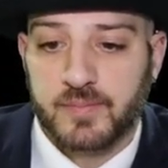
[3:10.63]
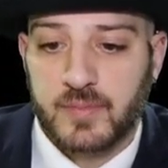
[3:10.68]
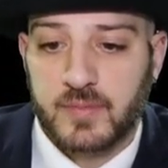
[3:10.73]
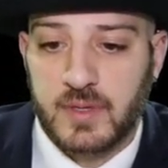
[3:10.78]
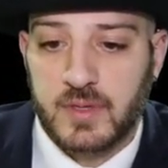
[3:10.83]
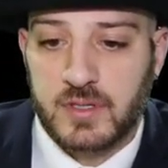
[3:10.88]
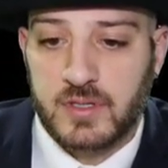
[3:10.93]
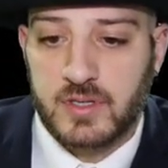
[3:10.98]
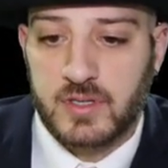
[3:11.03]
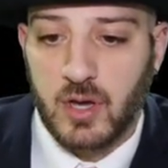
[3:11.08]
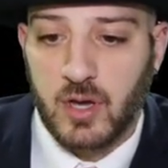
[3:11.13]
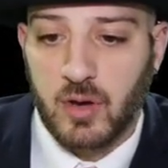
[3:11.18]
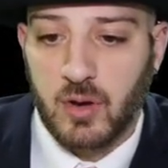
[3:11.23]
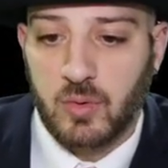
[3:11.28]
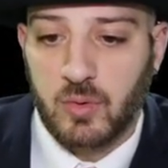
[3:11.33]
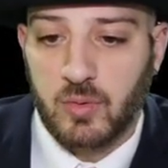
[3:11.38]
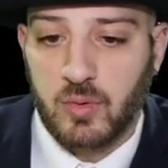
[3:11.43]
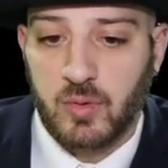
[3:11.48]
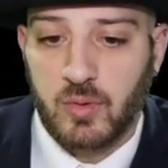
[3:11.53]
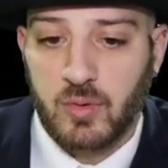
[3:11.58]

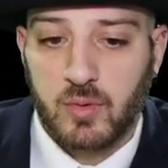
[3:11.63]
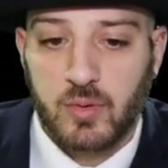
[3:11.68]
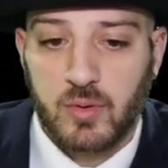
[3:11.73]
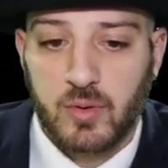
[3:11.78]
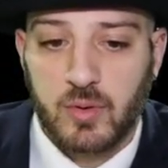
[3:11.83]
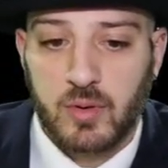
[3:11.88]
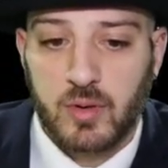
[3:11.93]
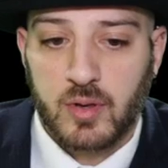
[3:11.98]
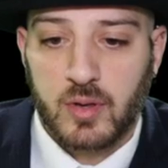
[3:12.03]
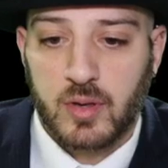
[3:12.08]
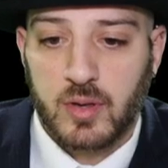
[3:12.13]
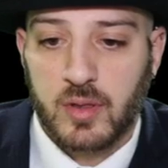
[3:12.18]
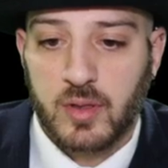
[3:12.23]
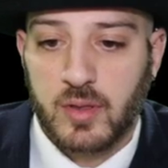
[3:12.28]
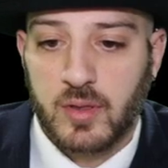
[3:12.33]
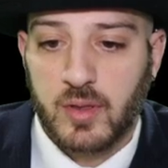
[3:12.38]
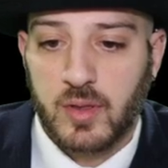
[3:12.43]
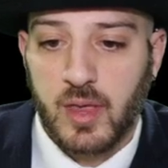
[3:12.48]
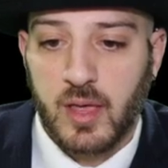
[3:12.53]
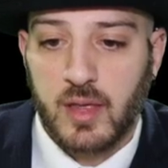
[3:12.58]
So
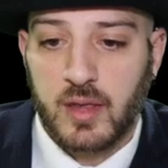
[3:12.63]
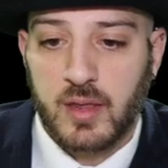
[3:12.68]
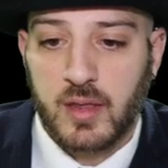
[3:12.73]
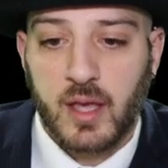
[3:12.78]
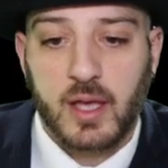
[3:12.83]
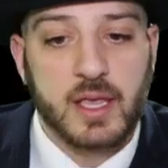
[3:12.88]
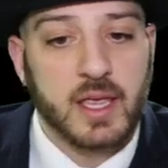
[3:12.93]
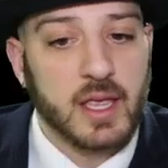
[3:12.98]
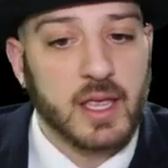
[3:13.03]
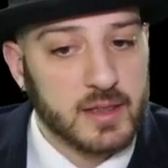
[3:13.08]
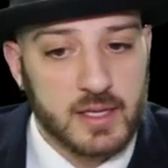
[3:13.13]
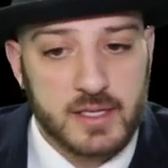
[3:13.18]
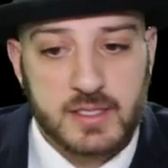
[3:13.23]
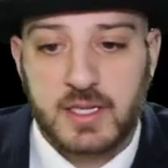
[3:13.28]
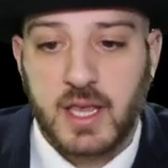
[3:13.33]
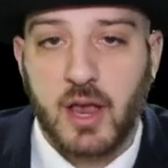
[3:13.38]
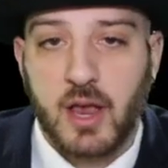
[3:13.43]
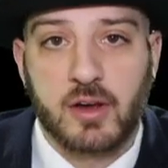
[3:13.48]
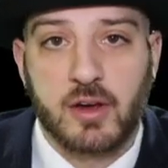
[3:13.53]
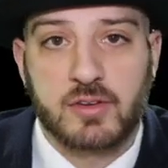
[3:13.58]
again, this
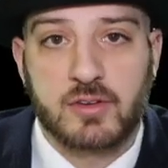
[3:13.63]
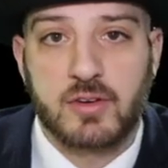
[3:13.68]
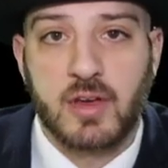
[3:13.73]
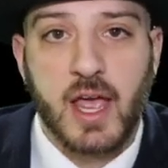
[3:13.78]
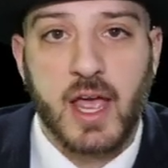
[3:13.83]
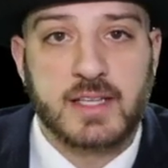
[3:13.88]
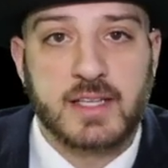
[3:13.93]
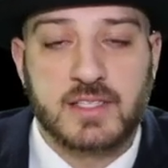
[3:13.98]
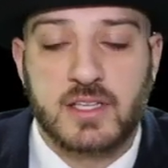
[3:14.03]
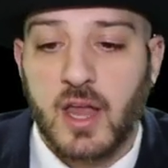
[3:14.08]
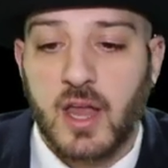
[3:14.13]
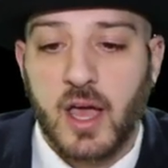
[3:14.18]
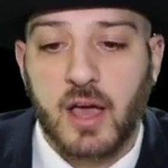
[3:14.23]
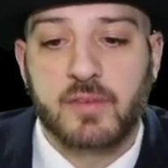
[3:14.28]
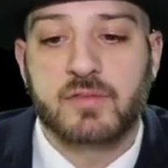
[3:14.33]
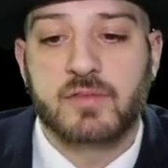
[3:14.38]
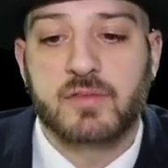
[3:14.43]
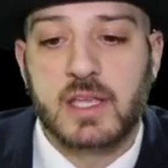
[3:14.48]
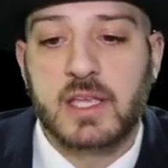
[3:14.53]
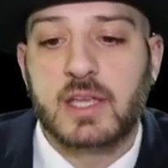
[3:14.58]
character has
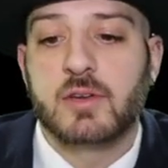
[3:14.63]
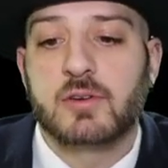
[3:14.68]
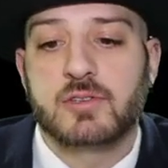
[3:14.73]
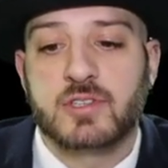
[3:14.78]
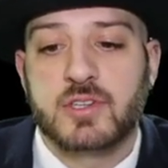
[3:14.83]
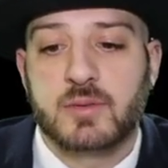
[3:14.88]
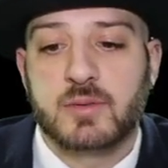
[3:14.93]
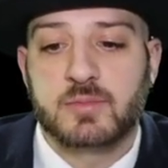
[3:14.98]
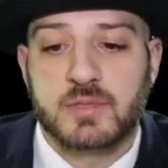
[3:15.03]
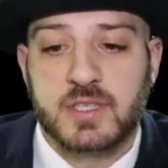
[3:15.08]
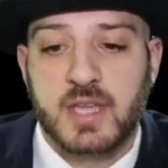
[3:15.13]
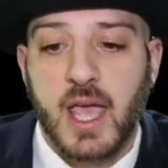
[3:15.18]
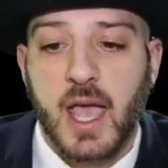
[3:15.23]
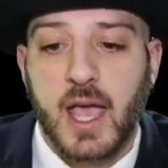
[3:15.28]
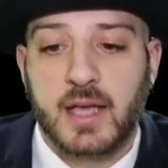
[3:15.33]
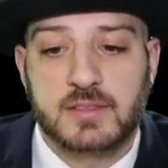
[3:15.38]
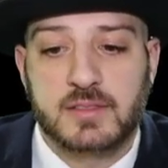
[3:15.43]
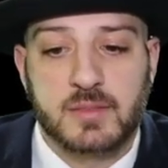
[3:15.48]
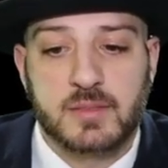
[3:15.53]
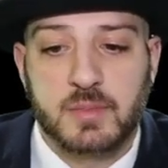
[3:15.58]
enough leadership
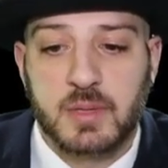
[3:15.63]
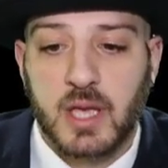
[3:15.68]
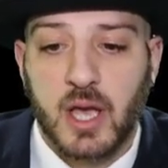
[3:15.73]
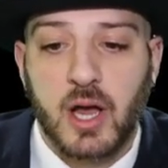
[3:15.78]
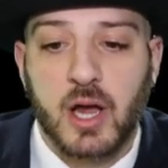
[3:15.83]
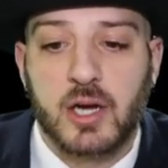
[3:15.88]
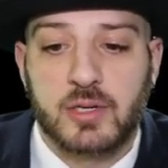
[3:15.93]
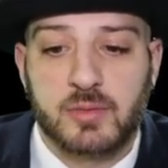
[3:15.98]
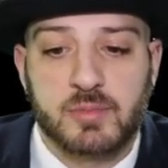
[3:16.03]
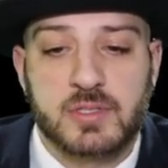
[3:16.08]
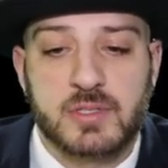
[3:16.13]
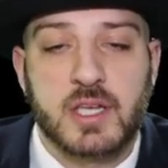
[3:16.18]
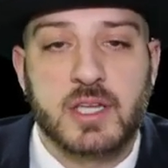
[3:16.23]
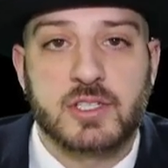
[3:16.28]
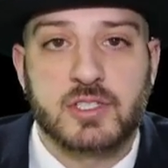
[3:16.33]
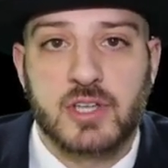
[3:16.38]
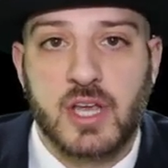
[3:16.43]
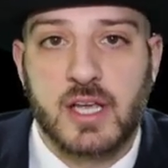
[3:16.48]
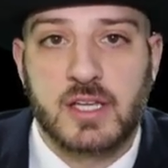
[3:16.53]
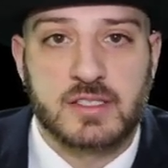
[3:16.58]
stat to be
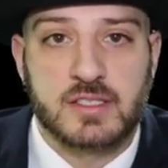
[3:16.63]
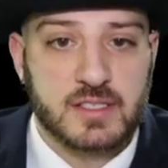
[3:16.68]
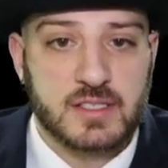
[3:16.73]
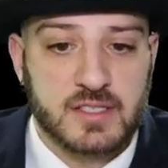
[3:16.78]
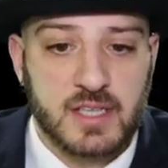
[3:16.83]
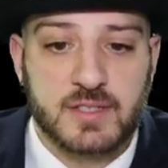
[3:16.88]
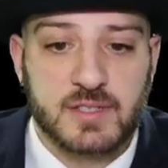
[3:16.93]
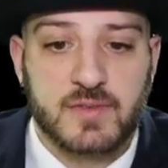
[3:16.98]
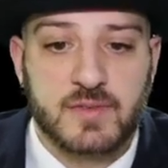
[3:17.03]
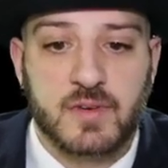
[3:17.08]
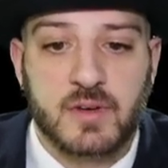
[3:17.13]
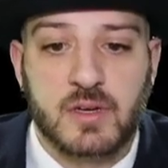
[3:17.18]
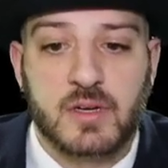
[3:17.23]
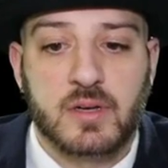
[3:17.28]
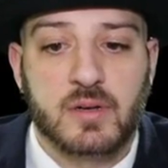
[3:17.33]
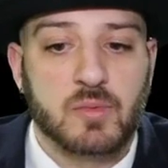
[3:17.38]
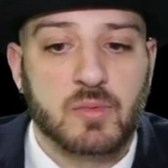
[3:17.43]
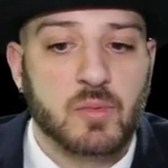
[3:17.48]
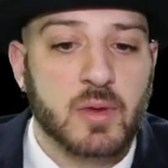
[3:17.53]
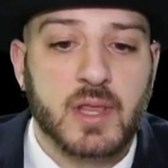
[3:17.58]
100% chance
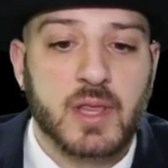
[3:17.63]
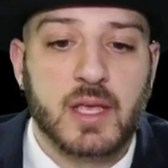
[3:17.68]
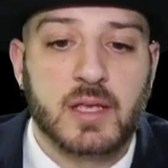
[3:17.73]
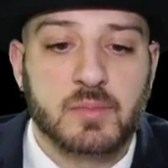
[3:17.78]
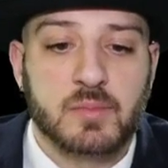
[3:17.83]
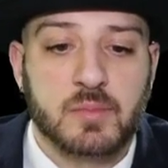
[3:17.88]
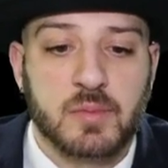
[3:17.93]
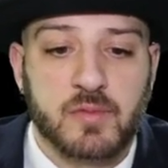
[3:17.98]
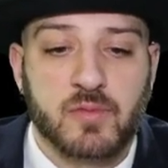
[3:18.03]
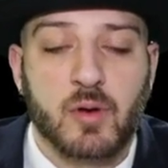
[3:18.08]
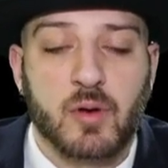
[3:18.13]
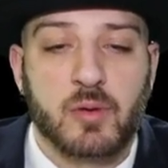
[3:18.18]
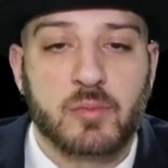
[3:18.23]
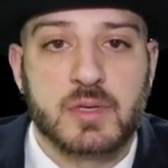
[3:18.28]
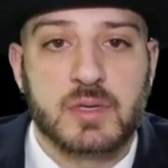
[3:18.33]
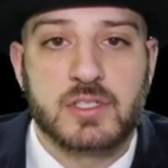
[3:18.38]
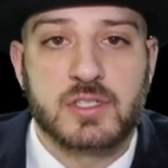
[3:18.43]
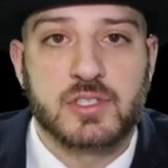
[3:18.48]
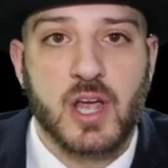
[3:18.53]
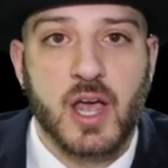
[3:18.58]
successful when they perform
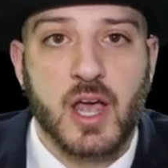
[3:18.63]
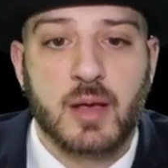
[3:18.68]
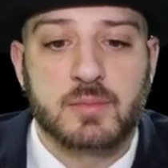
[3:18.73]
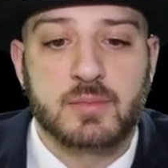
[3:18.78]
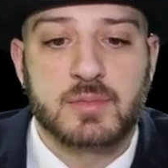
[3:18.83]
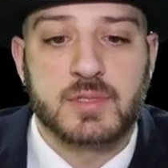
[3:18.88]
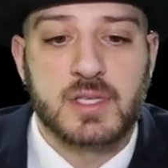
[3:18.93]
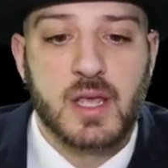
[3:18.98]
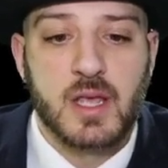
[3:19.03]
these jobs.